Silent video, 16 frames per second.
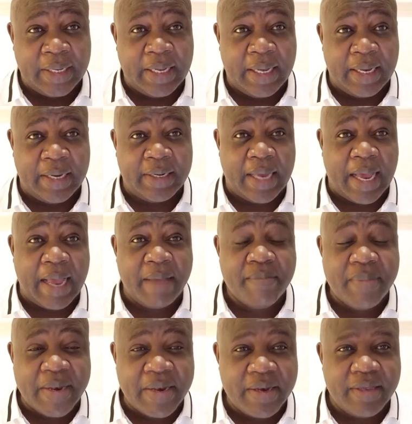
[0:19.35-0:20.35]
and I
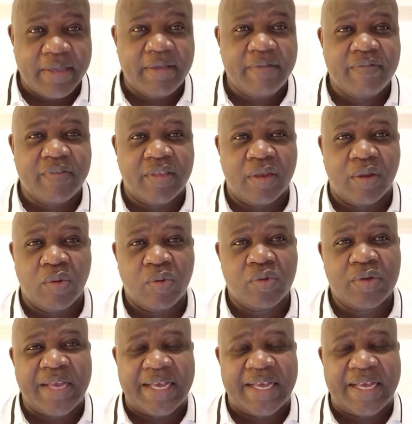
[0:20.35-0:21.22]
believe the Lord